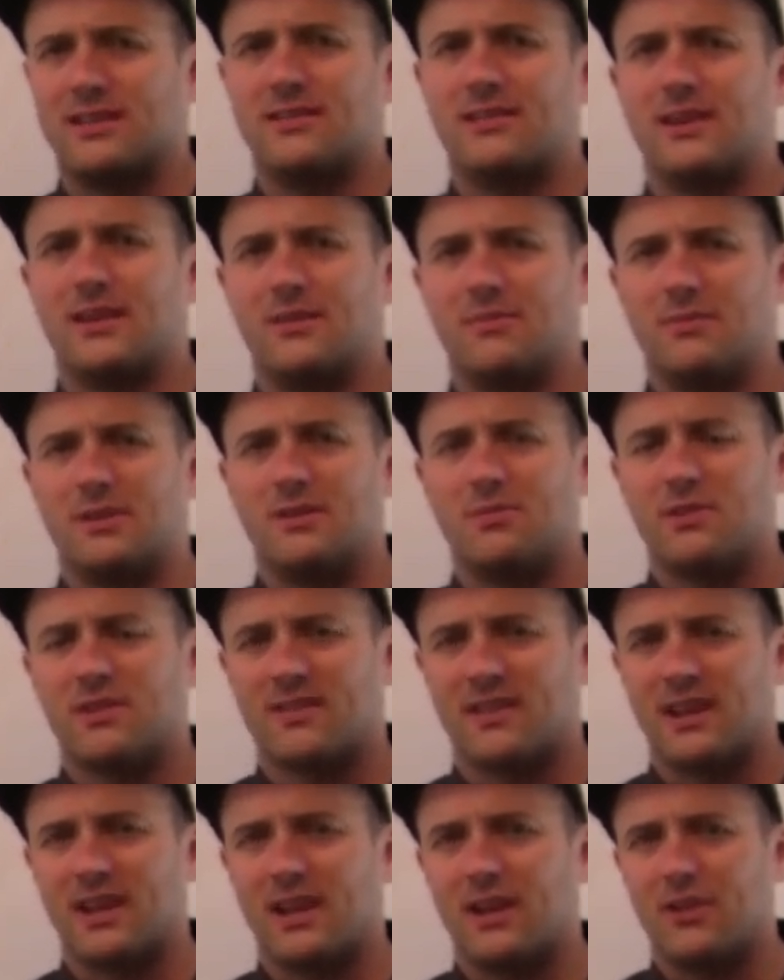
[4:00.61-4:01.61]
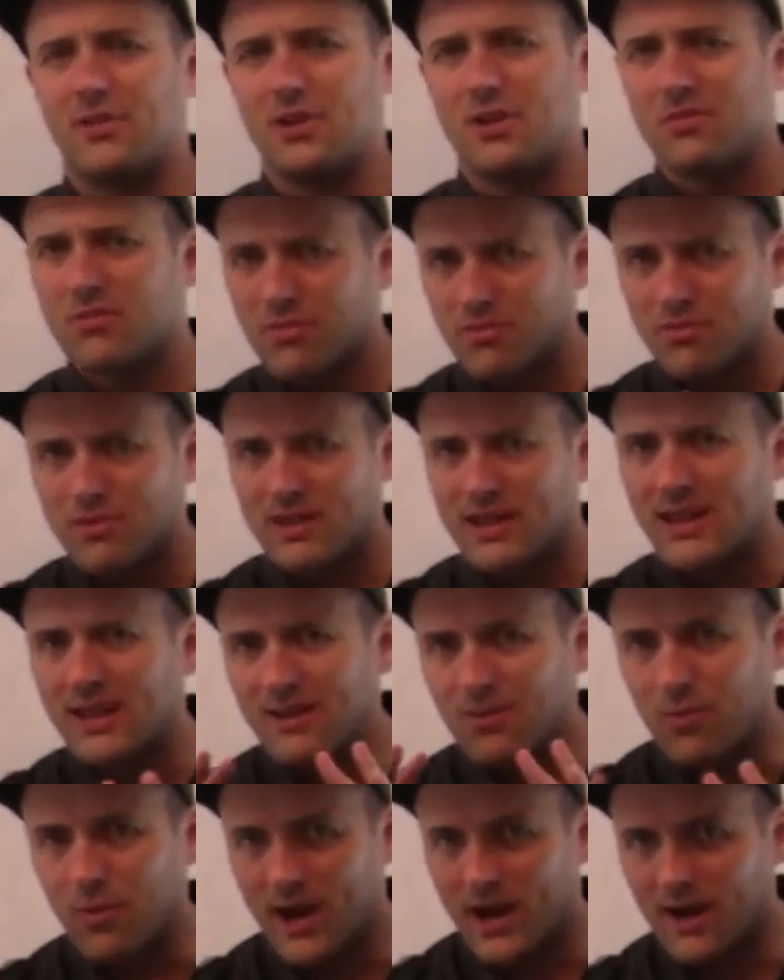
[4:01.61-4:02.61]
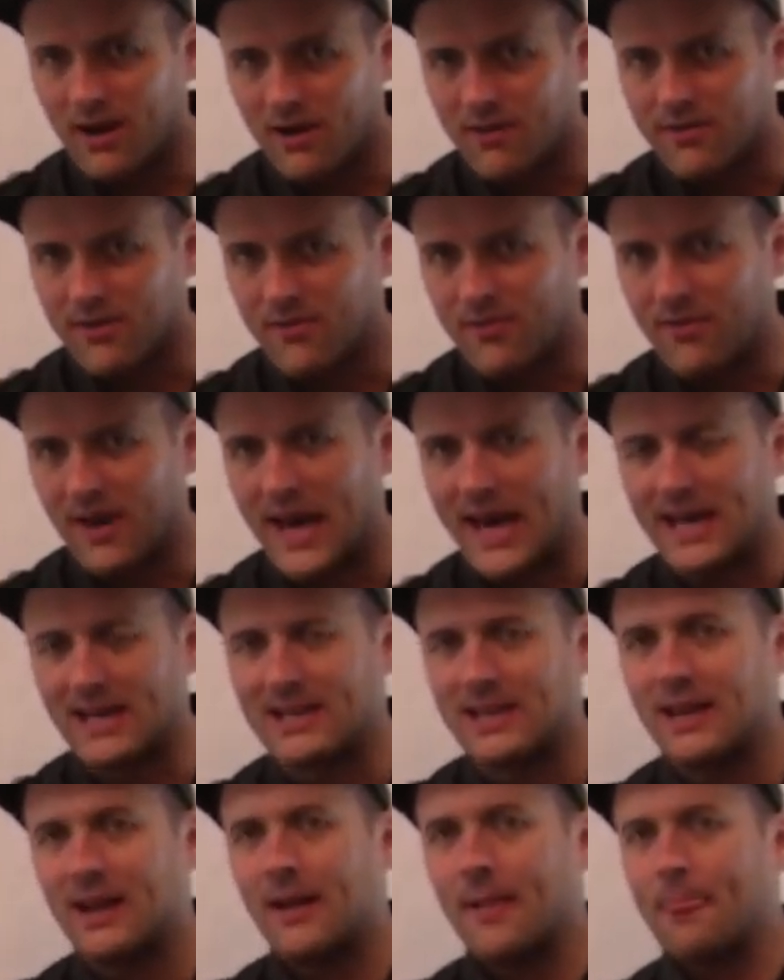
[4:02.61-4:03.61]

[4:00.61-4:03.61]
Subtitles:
to them. It was like, you were really aware of the fact